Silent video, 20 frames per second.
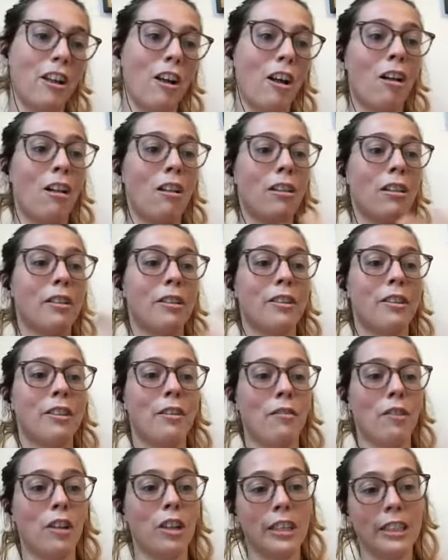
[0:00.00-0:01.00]
all
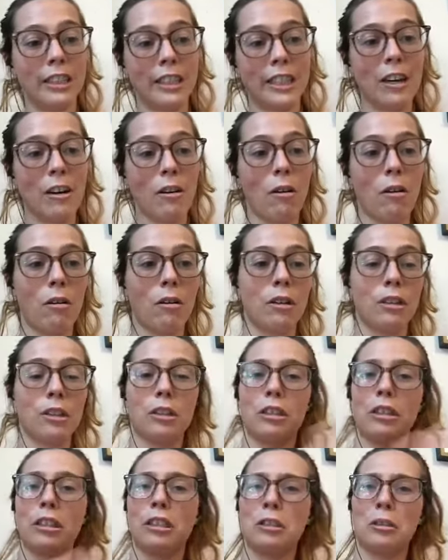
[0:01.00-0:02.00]
the volunteer, or
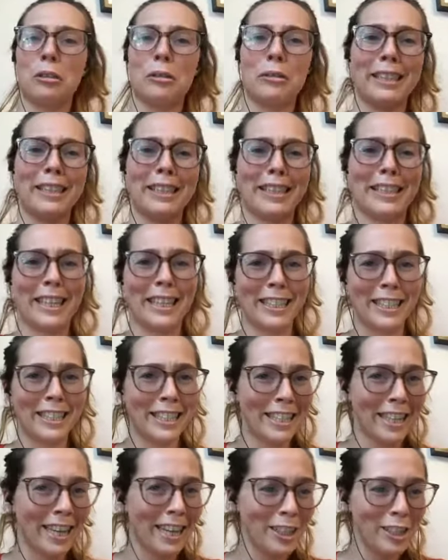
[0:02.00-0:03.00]
social
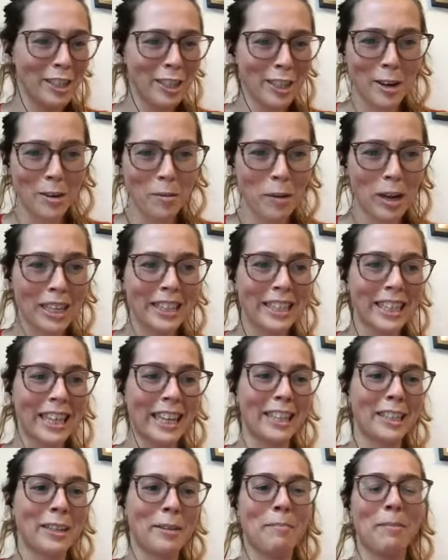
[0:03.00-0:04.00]
distanciation? What's
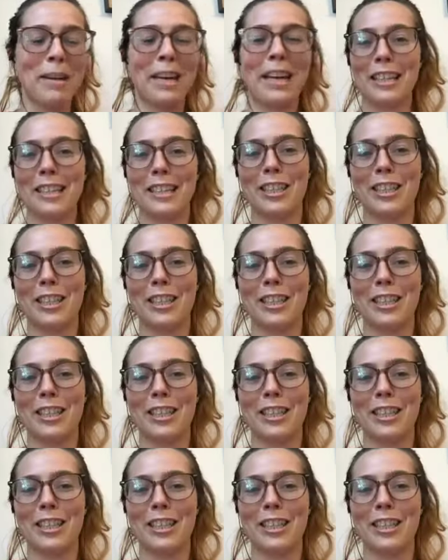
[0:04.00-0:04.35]
like the biggest